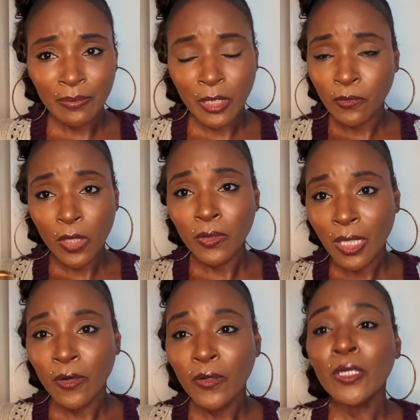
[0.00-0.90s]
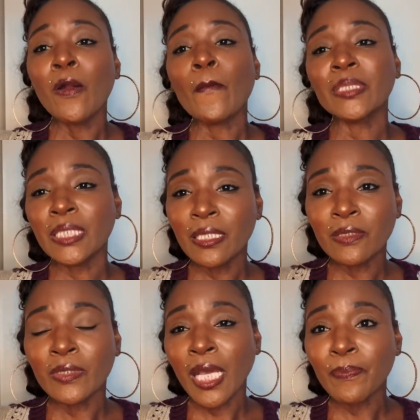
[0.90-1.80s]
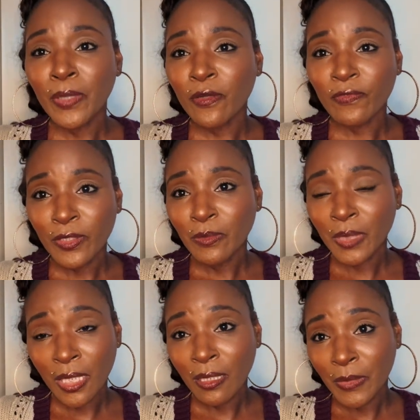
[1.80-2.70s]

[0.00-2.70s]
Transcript: the roll-on because when that perfume come,